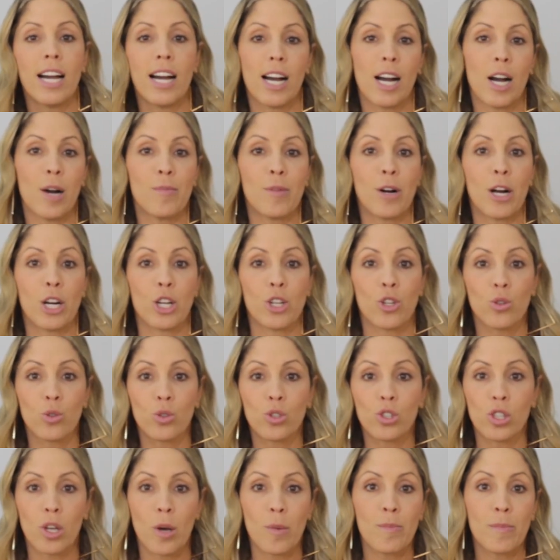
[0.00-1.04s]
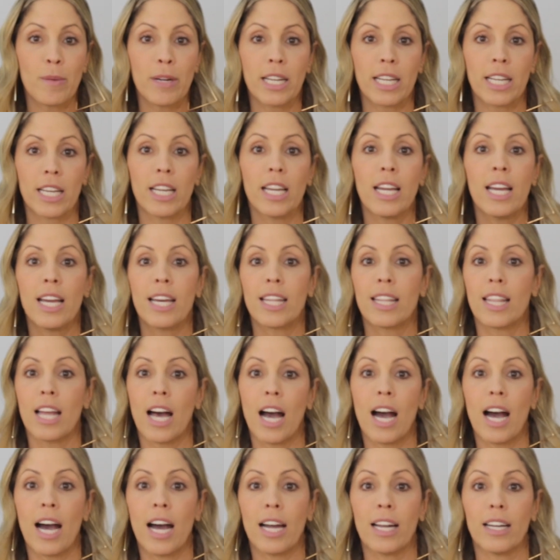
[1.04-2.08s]
Are you somebody
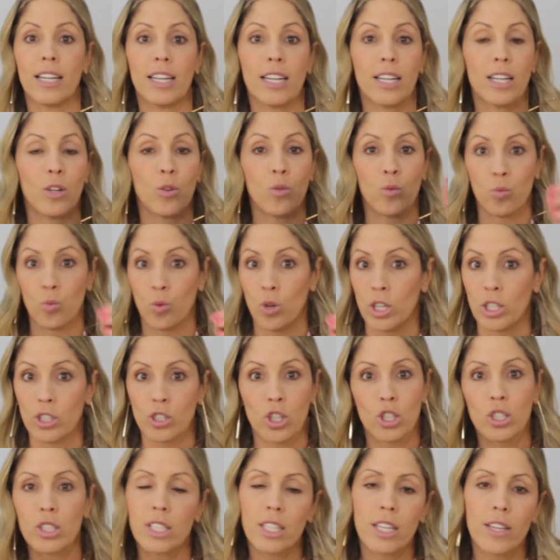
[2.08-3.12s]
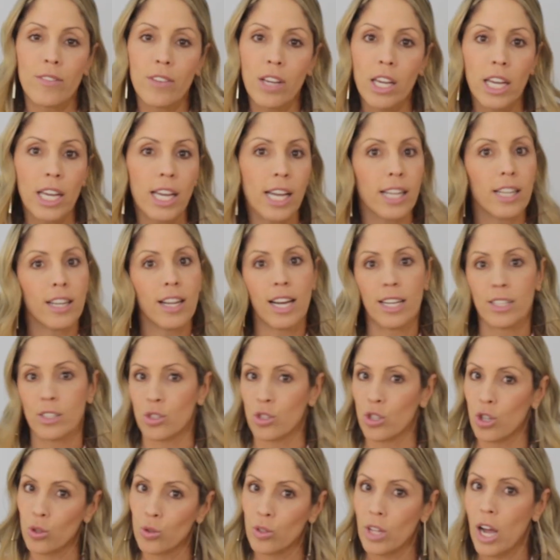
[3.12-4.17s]
that works on TV and has
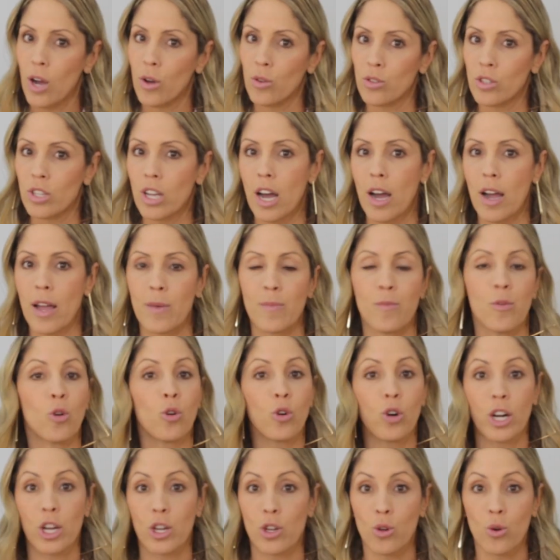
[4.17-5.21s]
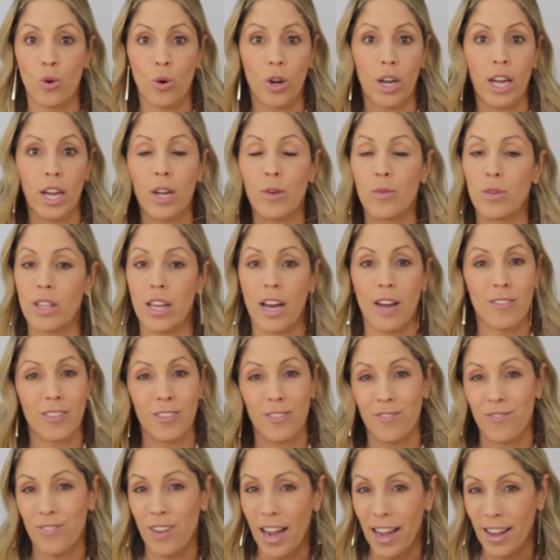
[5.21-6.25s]
no downtime? Or are you okay with
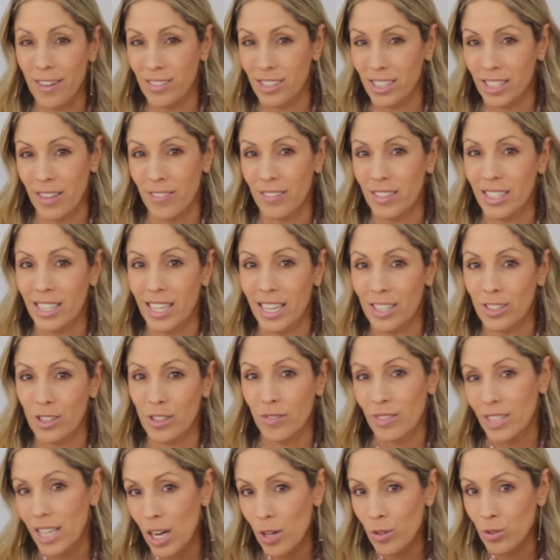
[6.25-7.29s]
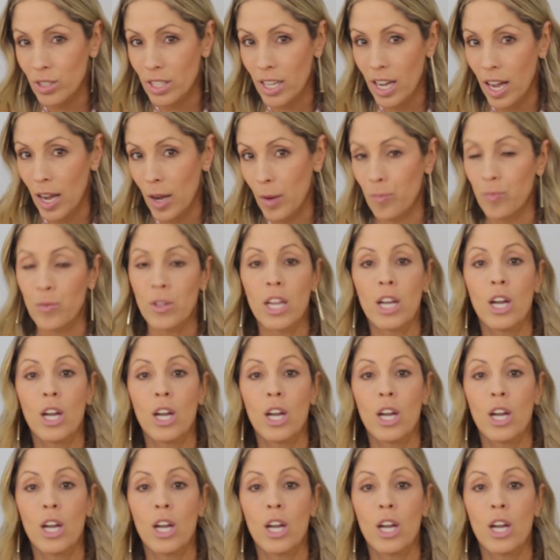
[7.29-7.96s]
having 5-7 days of downtime?